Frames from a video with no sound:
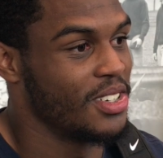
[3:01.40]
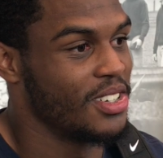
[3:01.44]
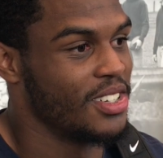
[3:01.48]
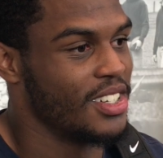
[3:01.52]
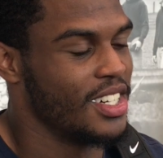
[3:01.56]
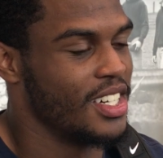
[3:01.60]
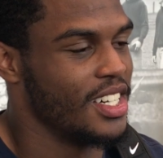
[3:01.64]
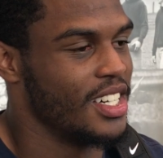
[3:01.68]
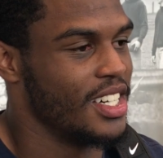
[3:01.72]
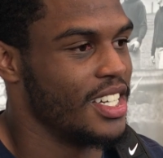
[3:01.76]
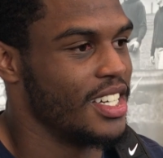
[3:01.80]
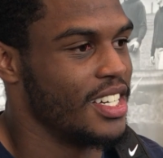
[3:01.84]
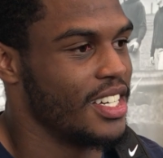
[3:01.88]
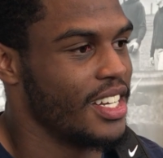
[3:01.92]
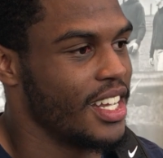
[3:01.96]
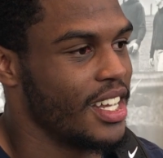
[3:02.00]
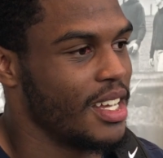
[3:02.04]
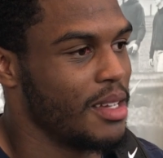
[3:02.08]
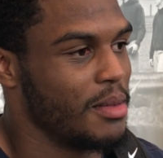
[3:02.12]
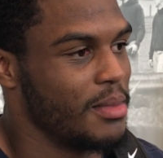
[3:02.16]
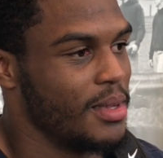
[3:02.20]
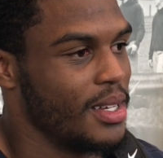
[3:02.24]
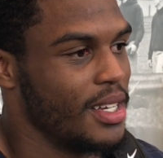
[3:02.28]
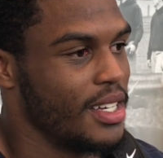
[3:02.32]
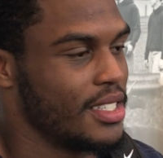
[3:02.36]
on, uh, in
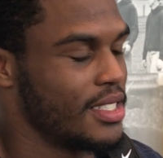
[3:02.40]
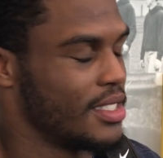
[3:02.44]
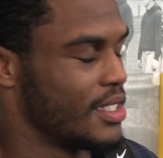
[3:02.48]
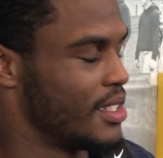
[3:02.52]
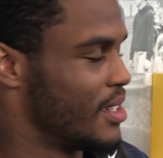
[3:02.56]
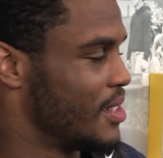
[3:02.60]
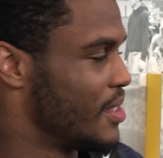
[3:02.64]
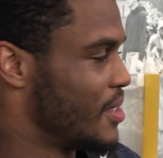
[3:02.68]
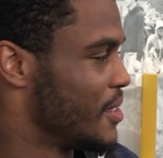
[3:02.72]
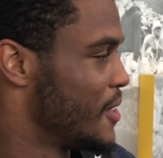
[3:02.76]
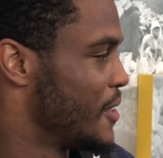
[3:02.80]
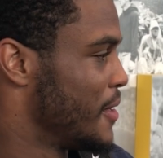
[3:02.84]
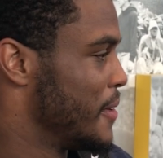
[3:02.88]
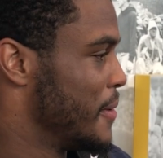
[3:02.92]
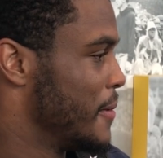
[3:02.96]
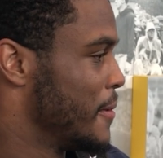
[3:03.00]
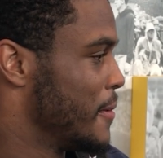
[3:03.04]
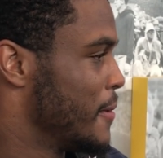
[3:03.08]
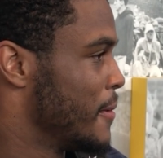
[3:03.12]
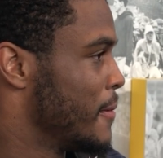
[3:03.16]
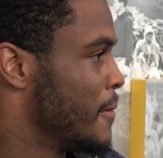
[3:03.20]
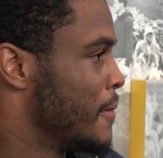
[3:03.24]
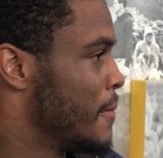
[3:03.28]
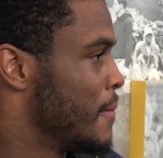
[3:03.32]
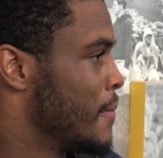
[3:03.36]
game day. So. You
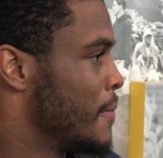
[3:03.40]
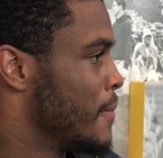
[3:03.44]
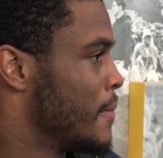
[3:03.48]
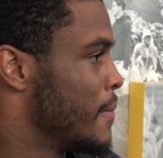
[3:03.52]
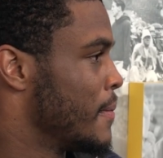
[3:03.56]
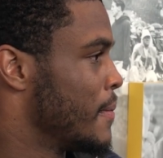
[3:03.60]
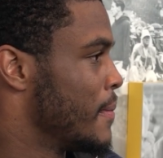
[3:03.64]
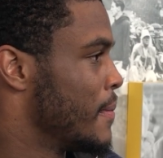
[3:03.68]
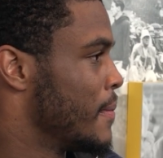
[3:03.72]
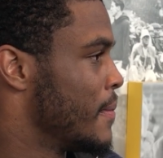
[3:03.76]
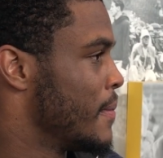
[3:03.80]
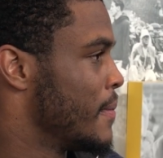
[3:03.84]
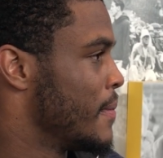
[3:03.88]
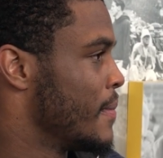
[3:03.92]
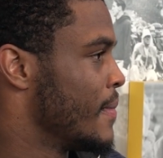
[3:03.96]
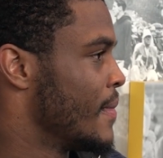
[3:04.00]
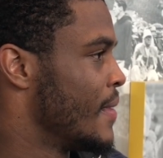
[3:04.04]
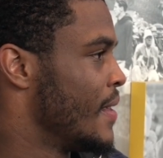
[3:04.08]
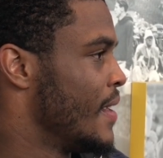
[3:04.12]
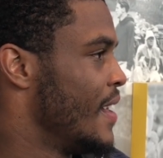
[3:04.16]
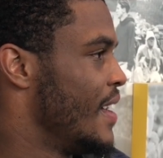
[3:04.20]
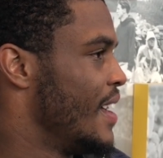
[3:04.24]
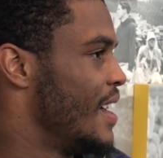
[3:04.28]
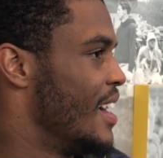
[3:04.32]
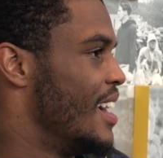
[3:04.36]
love to tackle them.
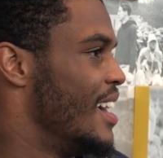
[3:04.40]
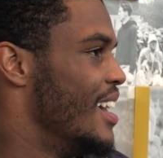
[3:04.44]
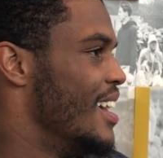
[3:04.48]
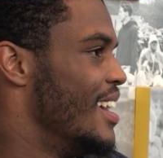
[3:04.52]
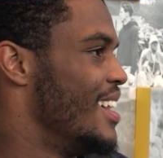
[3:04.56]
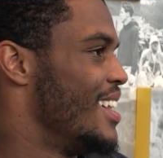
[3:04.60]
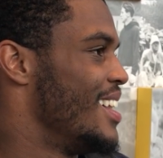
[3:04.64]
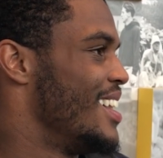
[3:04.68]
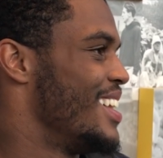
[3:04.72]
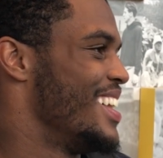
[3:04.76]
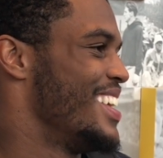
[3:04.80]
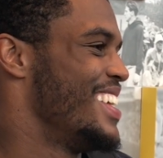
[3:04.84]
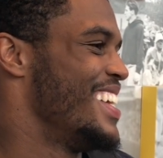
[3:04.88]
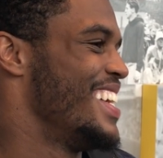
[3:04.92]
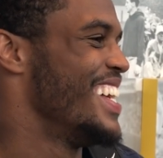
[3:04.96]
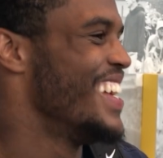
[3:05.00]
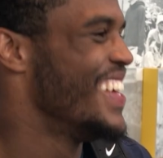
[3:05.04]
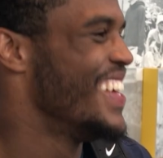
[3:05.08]
Uh,